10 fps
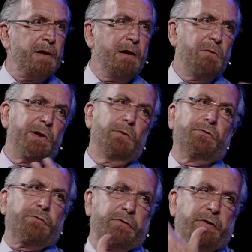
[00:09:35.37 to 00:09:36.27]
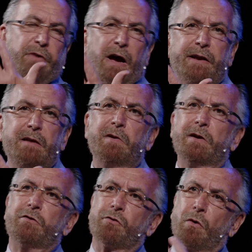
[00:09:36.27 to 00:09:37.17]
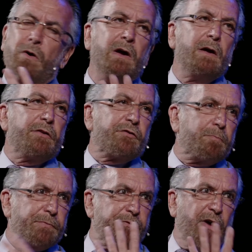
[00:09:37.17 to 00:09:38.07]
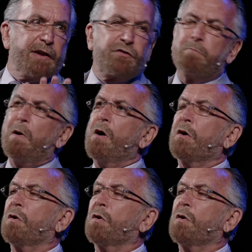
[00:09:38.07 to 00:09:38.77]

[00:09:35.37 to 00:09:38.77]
We use divine image or the divine spark or